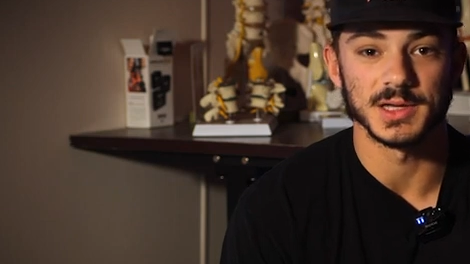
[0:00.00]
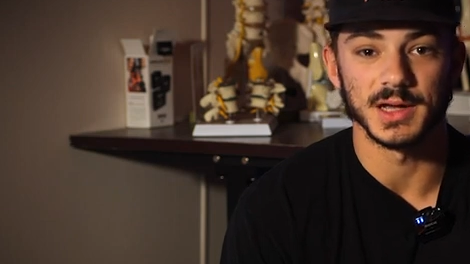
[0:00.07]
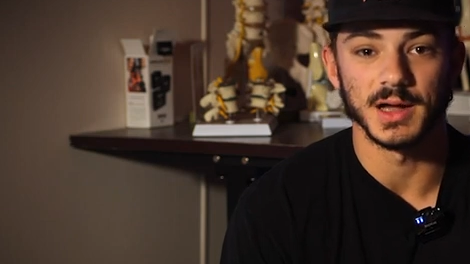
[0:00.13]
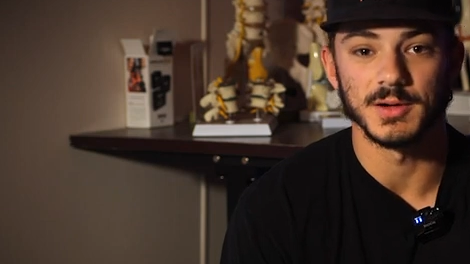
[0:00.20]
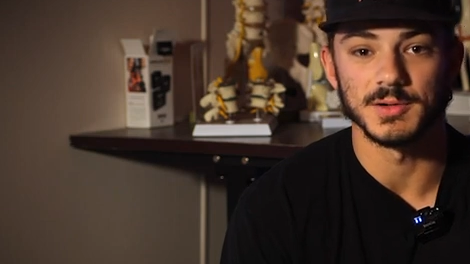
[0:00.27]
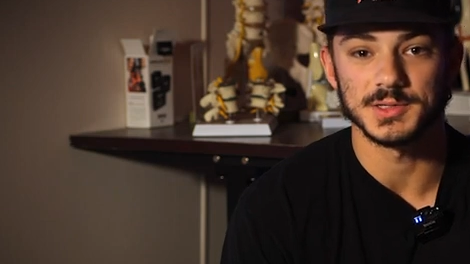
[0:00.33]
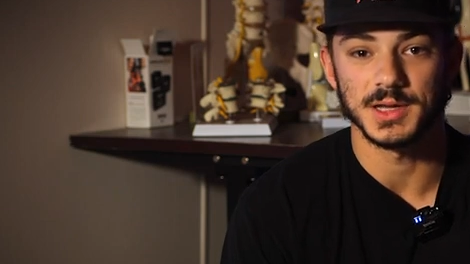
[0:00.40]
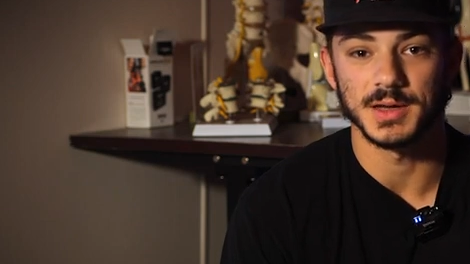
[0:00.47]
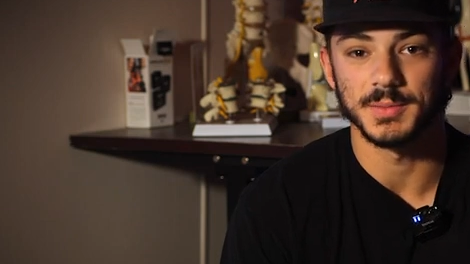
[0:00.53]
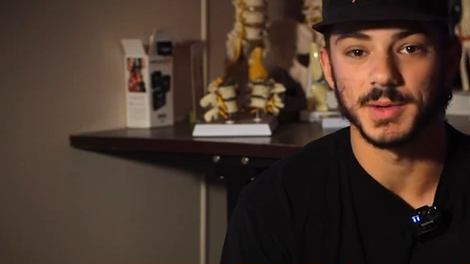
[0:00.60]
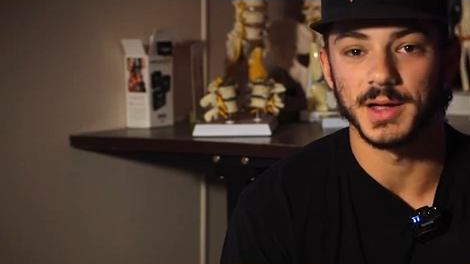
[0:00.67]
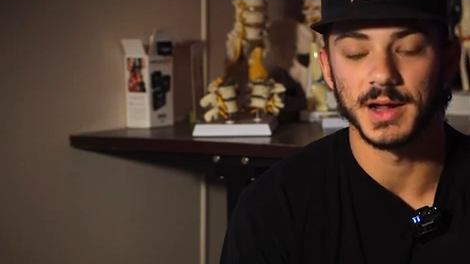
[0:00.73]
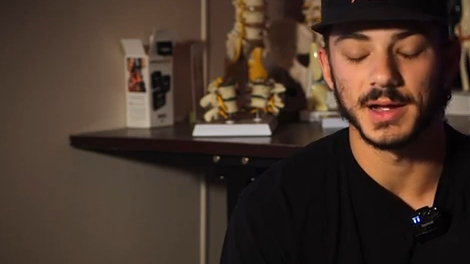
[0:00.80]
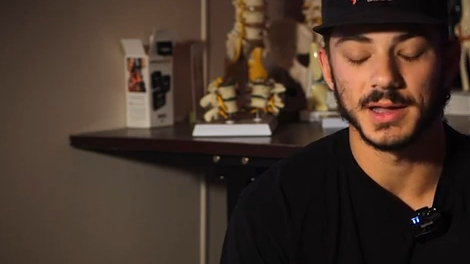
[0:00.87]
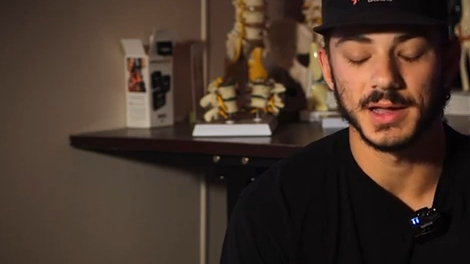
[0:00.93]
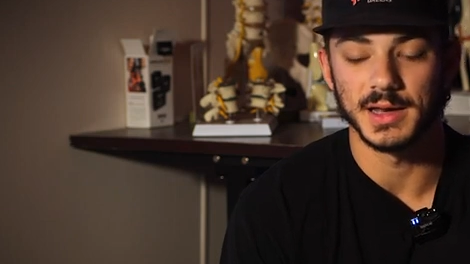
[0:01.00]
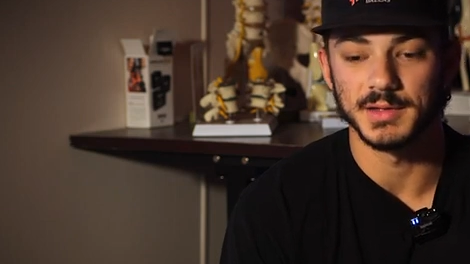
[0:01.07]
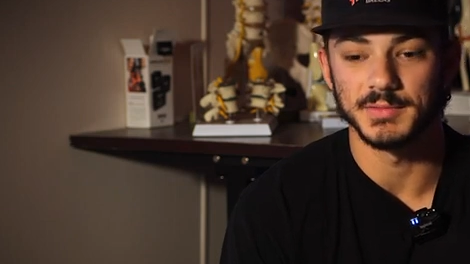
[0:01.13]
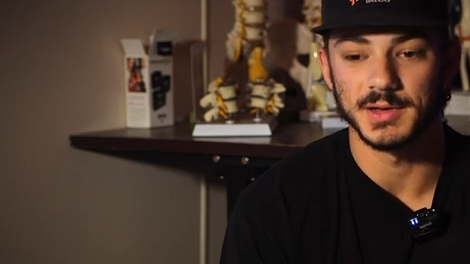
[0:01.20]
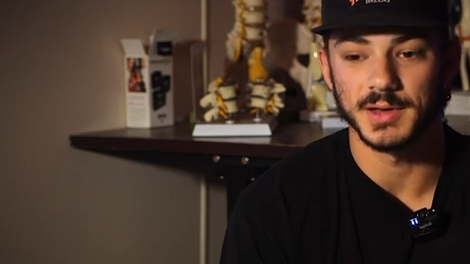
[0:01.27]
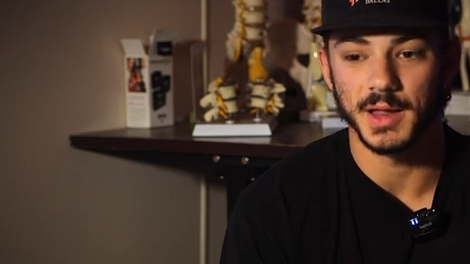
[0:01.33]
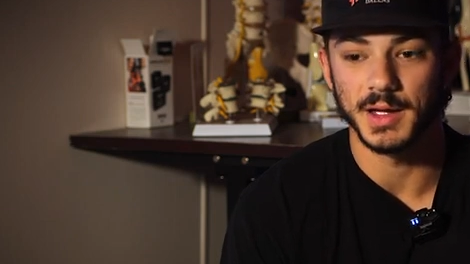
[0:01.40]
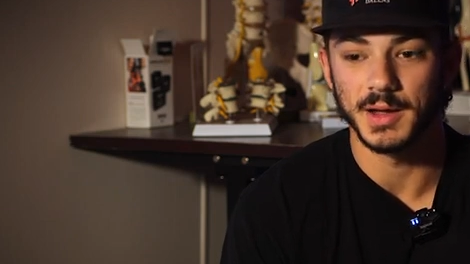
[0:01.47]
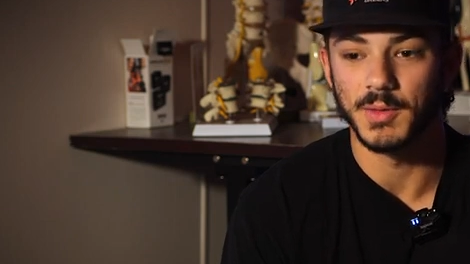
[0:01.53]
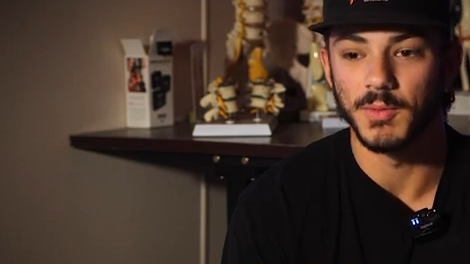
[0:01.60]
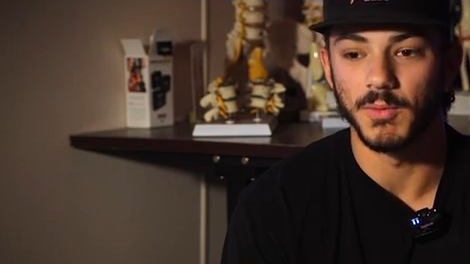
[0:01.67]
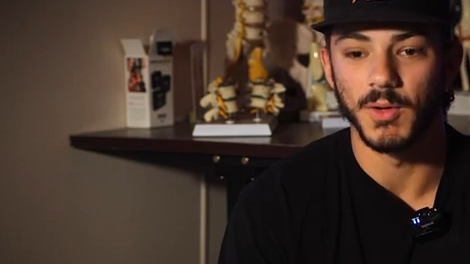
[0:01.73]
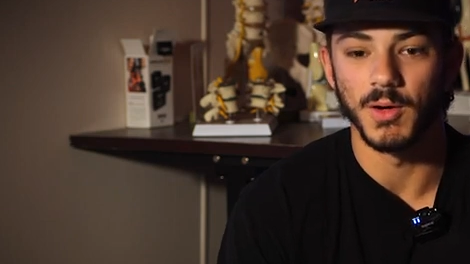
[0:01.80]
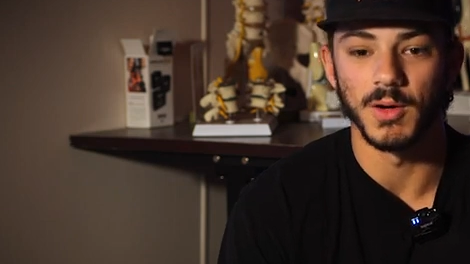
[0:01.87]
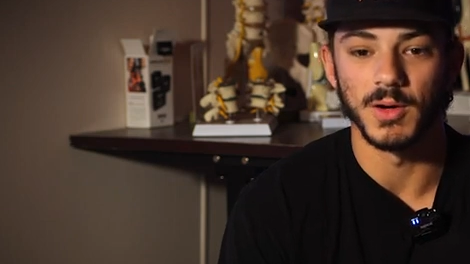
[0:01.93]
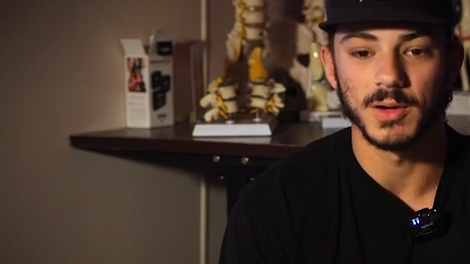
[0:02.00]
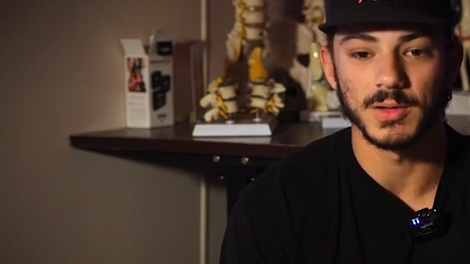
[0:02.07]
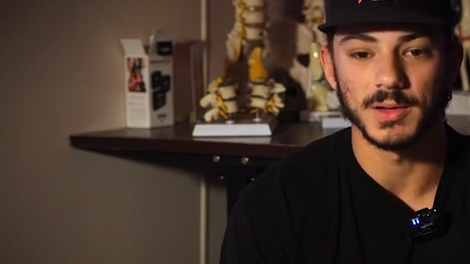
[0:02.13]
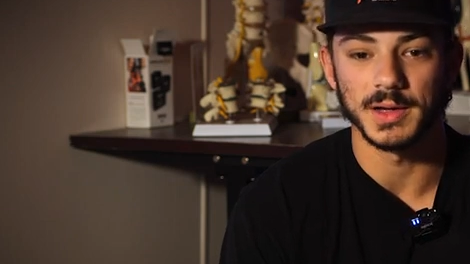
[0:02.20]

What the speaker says: Like I was like, man, I can't even like walk.